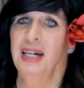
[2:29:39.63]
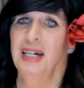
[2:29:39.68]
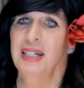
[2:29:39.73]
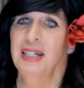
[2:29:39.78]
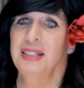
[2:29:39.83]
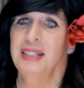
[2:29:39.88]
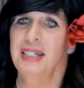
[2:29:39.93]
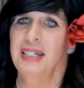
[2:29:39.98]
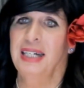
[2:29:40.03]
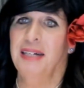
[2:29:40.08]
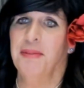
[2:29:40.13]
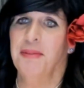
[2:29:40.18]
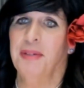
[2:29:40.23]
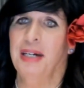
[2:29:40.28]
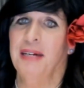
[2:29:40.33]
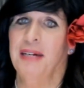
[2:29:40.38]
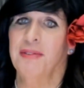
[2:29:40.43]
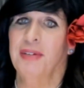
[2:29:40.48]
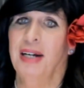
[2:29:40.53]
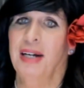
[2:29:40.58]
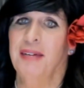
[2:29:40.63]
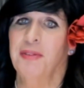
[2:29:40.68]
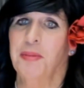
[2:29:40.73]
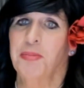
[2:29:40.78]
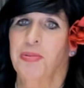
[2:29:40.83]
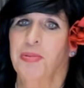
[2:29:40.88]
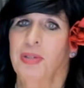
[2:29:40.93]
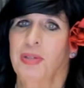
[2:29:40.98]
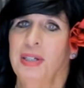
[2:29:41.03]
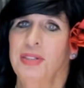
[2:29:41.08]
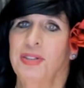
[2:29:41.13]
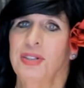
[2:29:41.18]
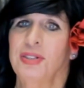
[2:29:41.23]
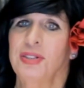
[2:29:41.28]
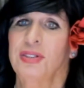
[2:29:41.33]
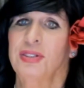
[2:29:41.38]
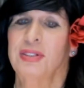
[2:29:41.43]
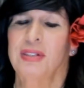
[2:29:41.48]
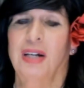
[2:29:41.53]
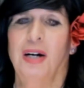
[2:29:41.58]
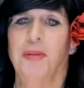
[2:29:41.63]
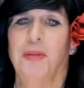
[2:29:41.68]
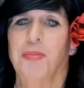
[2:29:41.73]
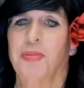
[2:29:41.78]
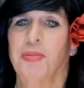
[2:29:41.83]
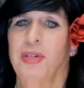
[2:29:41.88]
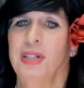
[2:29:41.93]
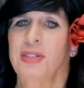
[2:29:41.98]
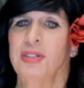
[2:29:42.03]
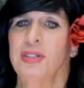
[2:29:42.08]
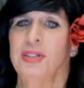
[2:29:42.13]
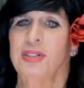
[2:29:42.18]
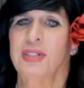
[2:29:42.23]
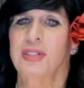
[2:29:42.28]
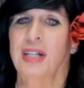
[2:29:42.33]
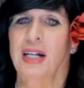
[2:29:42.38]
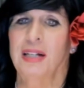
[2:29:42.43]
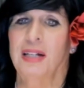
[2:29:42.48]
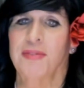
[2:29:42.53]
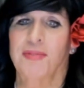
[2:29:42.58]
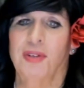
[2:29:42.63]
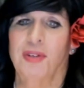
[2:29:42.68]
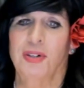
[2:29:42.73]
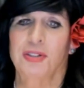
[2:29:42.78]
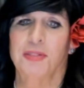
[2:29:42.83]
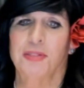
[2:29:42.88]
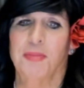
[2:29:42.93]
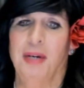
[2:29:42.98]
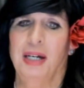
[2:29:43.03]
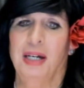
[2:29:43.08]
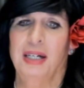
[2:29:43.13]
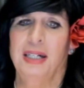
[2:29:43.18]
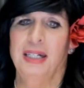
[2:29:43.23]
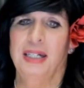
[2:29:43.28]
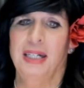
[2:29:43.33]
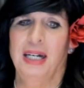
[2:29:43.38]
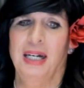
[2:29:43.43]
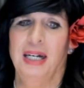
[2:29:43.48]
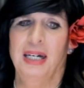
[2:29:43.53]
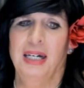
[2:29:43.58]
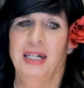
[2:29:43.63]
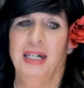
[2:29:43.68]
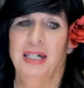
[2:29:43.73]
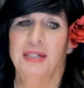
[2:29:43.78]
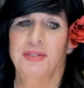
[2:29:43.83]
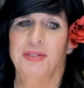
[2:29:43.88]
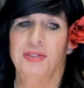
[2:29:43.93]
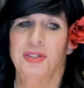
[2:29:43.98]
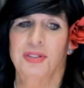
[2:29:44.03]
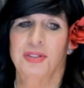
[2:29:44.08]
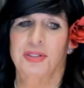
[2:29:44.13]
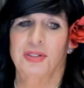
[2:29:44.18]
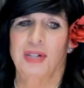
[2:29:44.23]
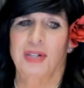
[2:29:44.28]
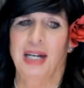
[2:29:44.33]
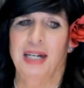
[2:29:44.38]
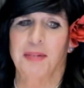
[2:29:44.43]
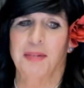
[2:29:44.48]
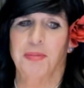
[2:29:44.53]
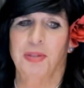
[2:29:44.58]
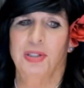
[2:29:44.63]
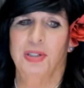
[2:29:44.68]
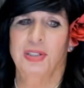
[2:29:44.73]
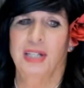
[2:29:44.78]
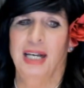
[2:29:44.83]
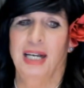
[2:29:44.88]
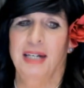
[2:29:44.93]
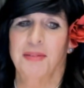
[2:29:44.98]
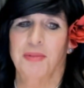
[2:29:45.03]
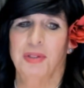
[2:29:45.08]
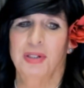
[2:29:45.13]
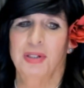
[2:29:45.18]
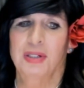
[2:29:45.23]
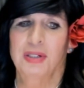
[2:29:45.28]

Did anyone ever have a Princess? Oh, Princess telephones. My sister had a pretend one.